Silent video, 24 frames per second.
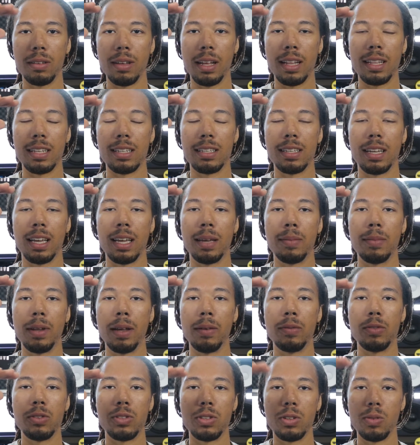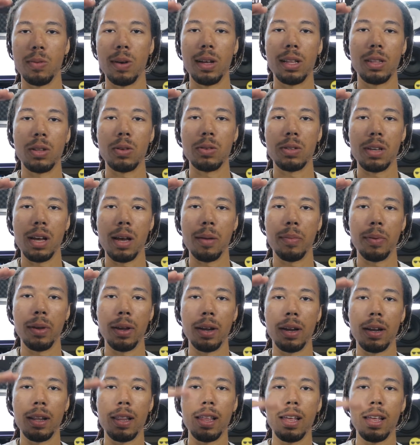at the same level, so you want those up here.